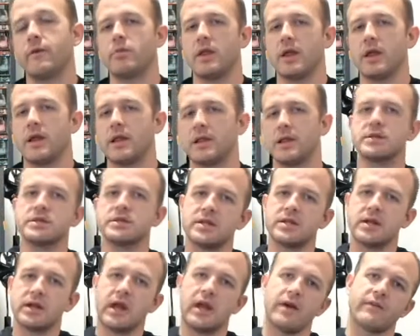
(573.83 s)
playlist
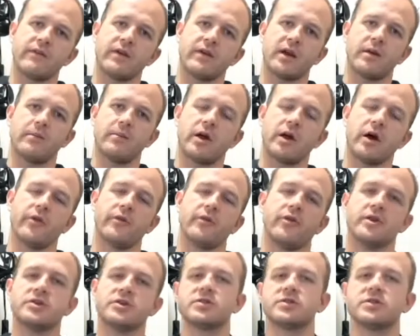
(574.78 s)
and have kind of my other
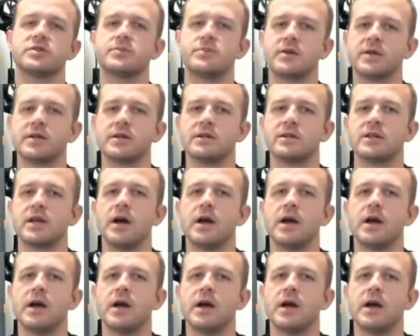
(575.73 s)
interests, because